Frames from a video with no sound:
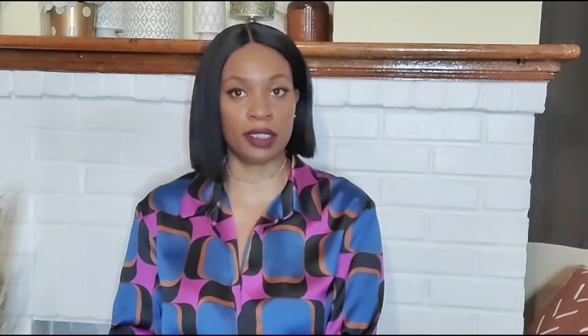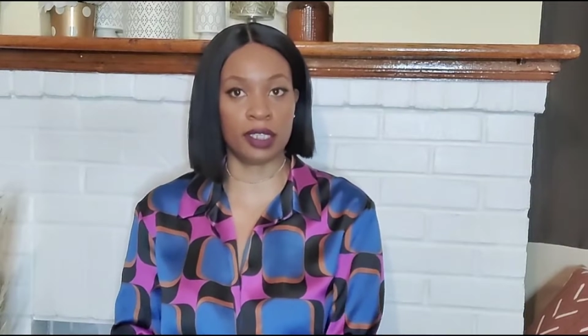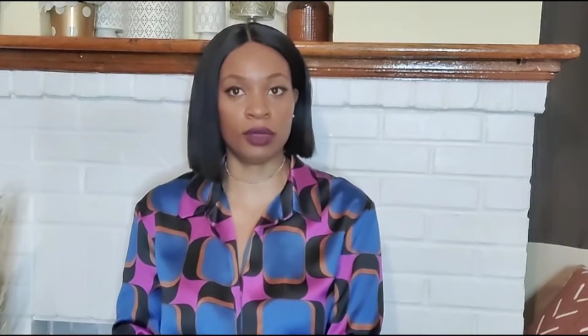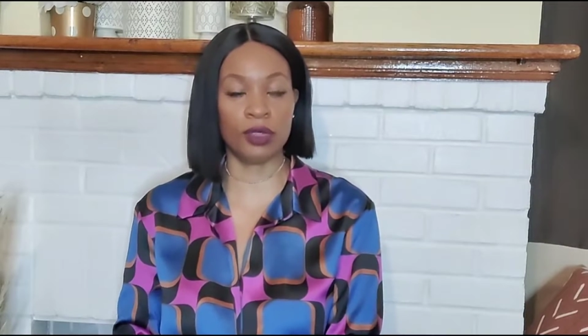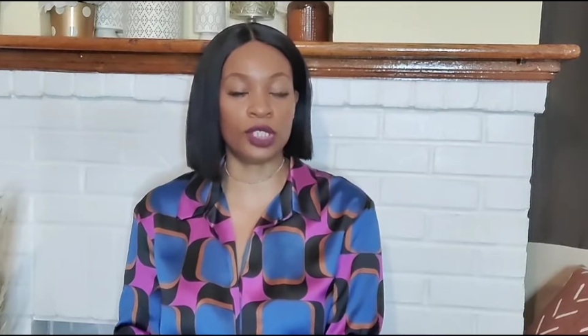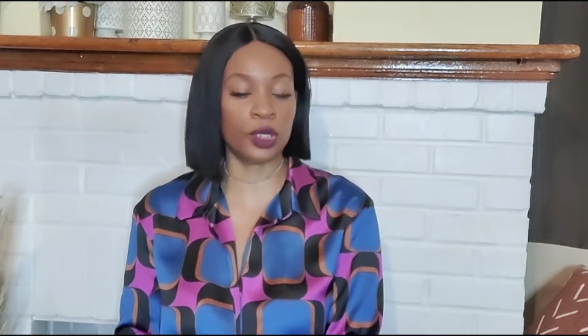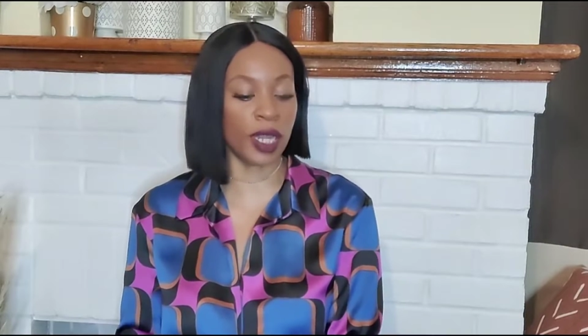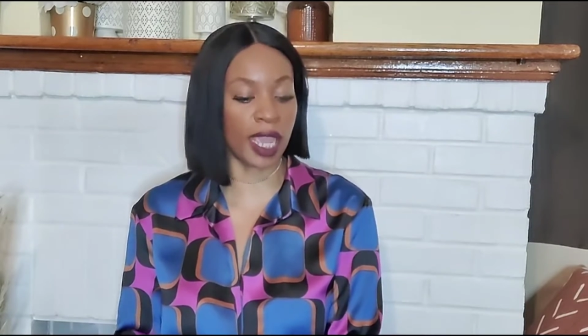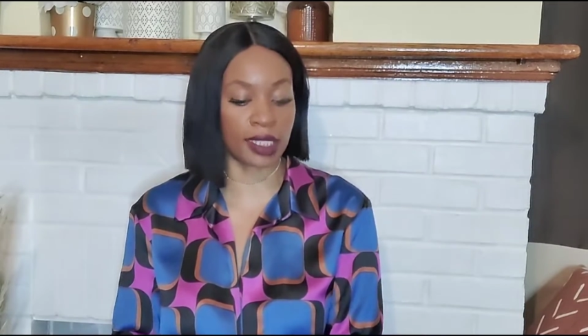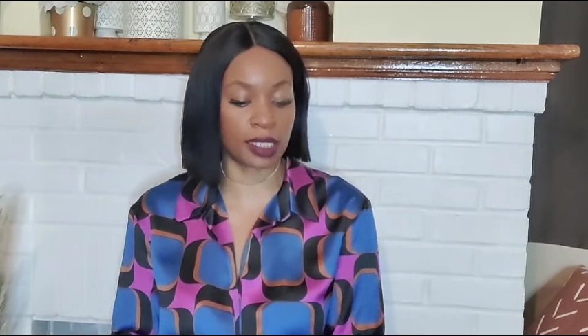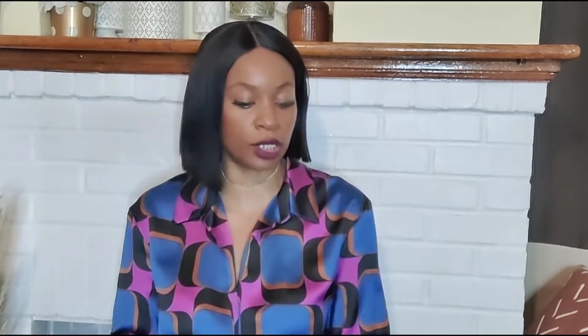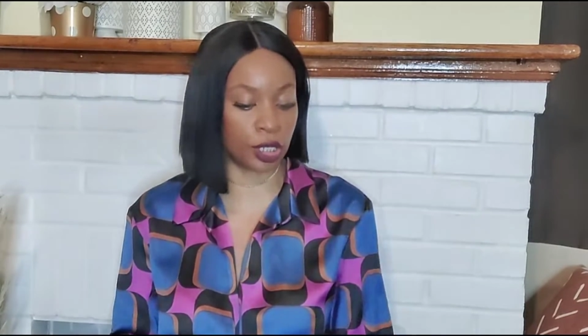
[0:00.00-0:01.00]
Don't do
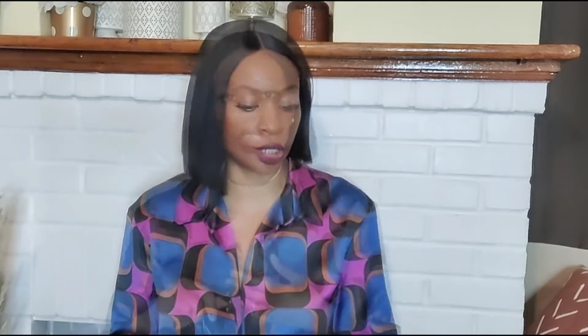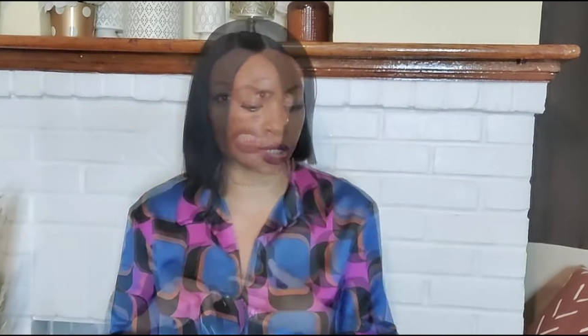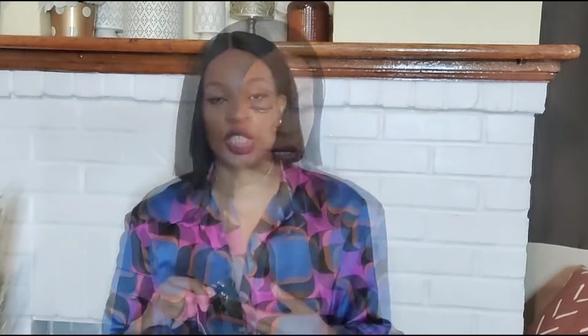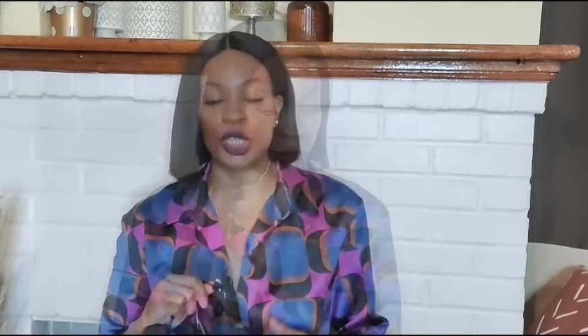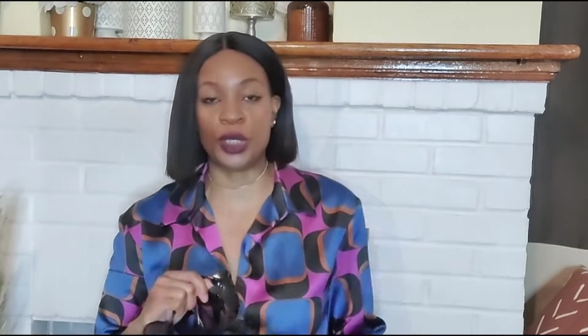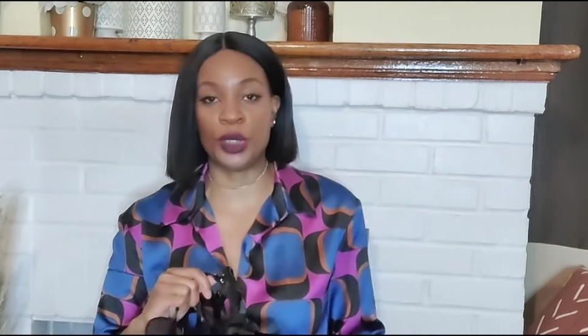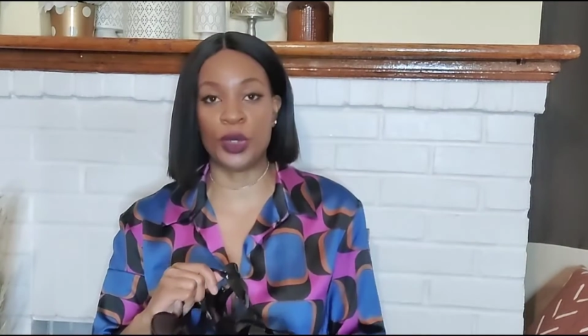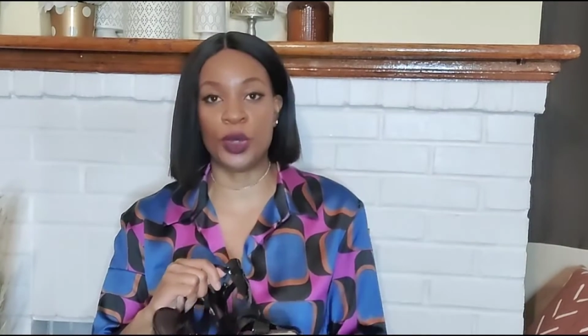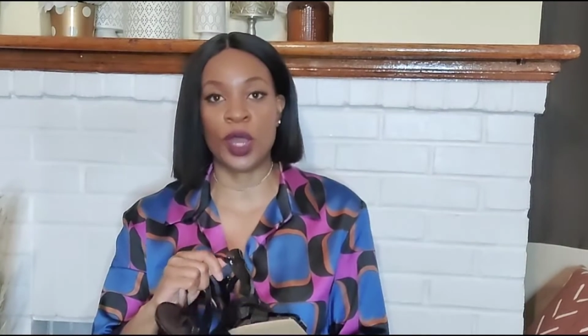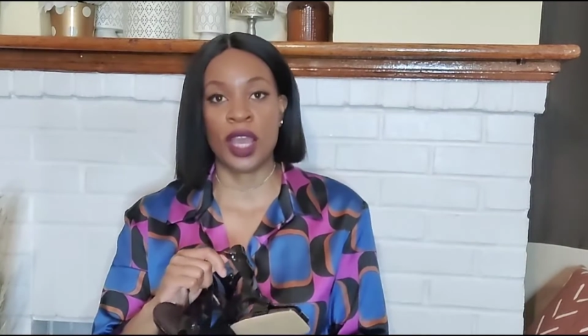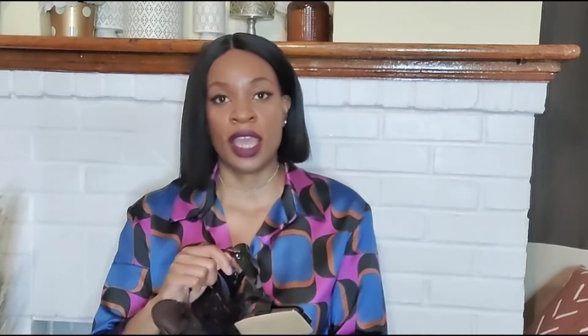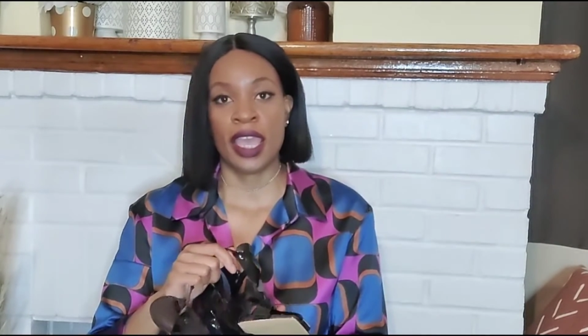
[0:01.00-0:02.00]
that to the girl. Shoe